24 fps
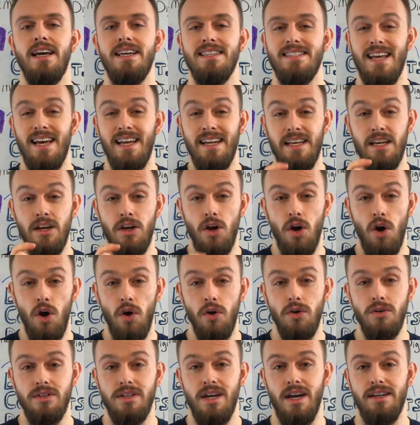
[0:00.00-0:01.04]
is any
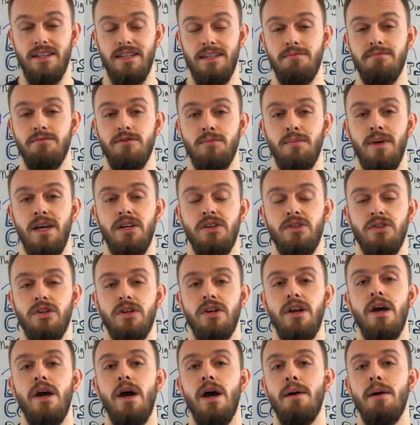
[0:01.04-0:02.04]
contact information